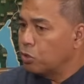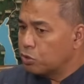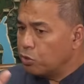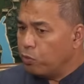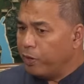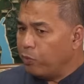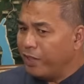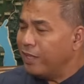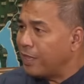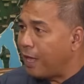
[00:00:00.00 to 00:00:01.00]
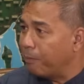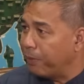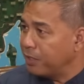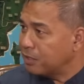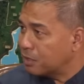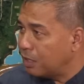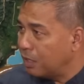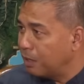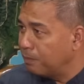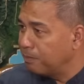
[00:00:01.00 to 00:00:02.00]
So when that happens,
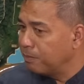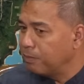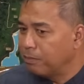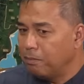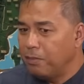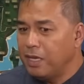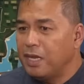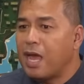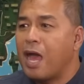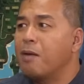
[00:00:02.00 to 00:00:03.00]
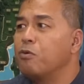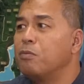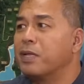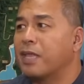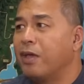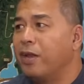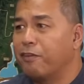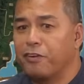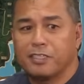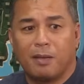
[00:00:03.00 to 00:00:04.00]
may hinahabol ba tayo?
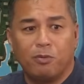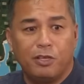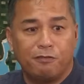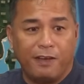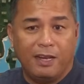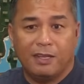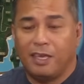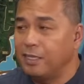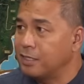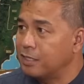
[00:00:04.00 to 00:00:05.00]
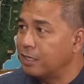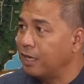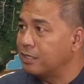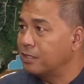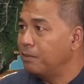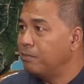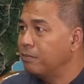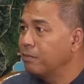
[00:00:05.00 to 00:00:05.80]
Like for example, you file cases against them?